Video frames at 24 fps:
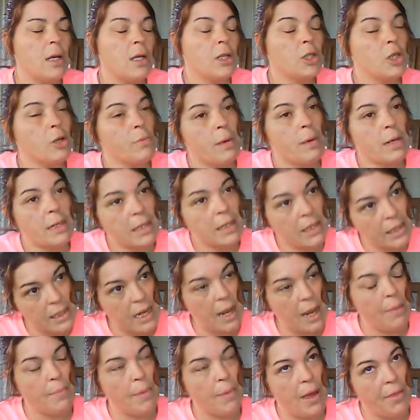do my
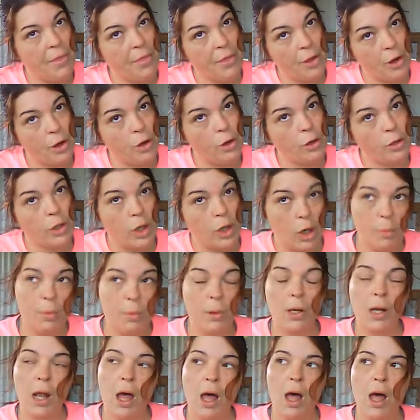my third
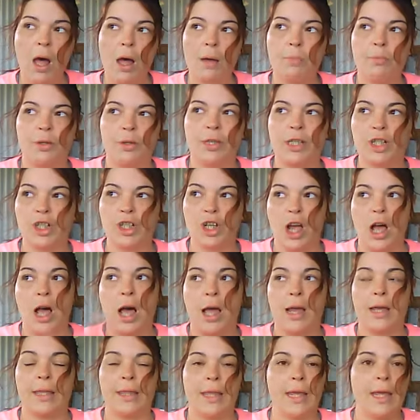Google Glob with the
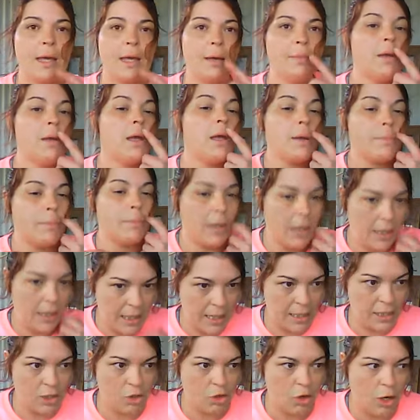chai and the hemp. But
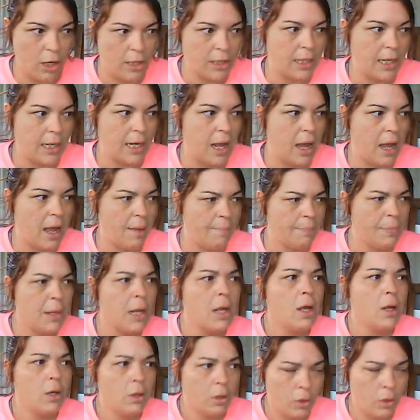yes, Tracy, um,
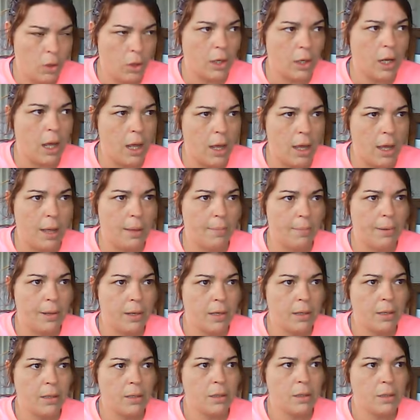look up
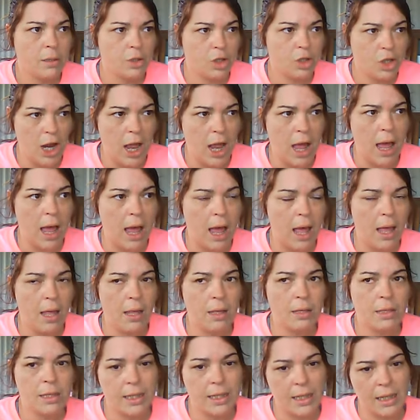chai
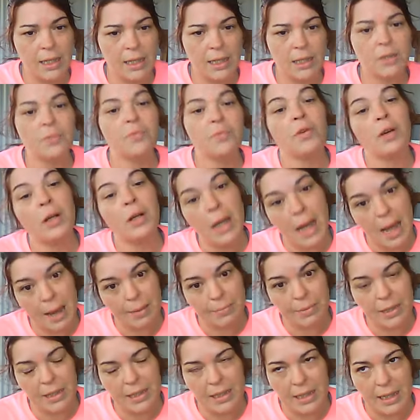seeds for
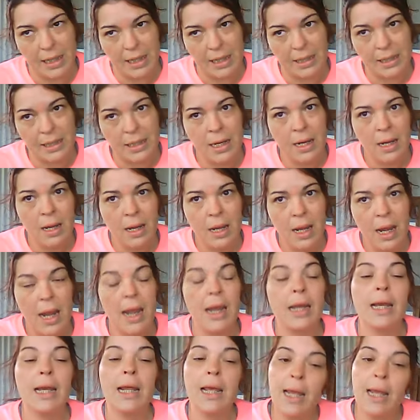Lyme disease
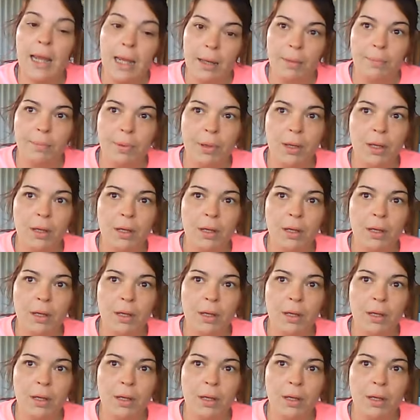and hemp